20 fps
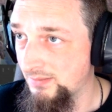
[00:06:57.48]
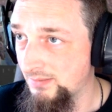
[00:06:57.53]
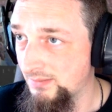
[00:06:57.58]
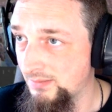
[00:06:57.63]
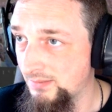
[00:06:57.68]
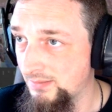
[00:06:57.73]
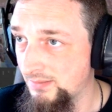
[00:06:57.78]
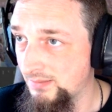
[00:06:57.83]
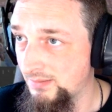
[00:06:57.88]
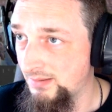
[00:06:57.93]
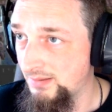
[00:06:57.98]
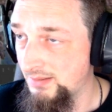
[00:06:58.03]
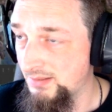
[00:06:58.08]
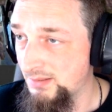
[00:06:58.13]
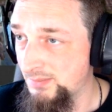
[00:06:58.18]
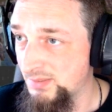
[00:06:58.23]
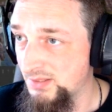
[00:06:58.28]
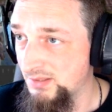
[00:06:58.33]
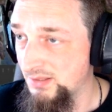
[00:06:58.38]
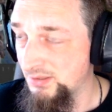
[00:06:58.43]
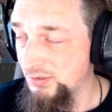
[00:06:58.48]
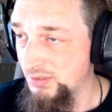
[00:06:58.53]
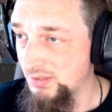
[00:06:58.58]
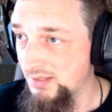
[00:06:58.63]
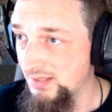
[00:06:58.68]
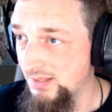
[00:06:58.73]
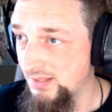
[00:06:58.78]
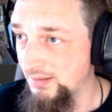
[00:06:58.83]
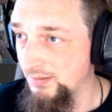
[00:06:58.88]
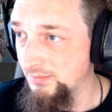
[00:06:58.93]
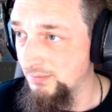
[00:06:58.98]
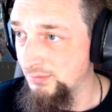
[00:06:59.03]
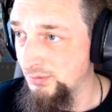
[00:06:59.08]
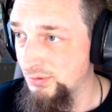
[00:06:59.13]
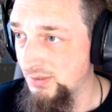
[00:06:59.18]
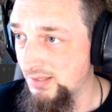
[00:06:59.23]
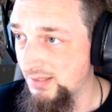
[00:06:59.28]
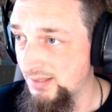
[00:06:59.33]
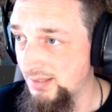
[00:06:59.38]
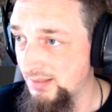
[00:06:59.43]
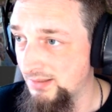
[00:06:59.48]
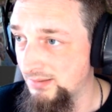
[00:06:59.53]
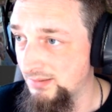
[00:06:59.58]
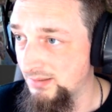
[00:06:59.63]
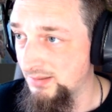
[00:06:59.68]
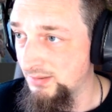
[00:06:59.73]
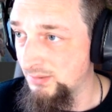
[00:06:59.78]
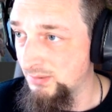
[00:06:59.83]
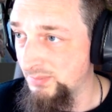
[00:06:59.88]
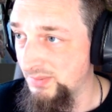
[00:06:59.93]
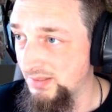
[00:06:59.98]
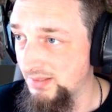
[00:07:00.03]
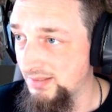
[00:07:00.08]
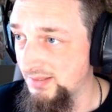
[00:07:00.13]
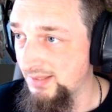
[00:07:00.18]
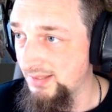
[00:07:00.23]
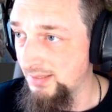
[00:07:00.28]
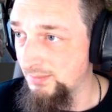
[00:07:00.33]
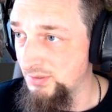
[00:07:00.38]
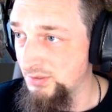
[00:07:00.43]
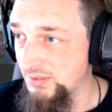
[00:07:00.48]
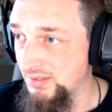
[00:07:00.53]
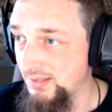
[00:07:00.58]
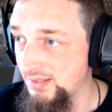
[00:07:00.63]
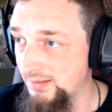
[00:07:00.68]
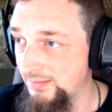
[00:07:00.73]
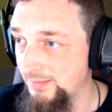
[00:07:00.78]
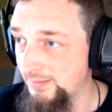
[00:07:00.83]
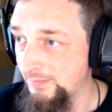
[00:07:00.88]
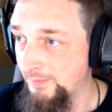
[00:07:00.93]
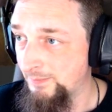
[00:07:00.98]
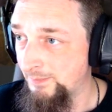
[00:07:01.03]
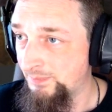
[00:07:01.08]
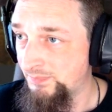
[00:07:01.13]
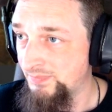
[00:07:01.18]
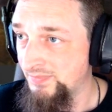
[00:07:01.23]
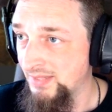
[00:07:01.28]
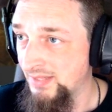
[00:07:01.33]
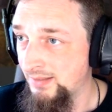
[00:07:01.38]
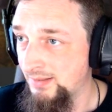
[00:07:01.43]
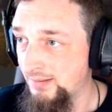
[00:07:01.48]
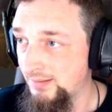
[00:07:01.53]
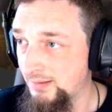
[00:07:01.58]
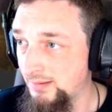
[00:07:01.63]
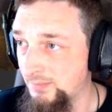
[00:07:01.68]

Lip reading: this position here. We'll try to get a little bit of damage in there. Now my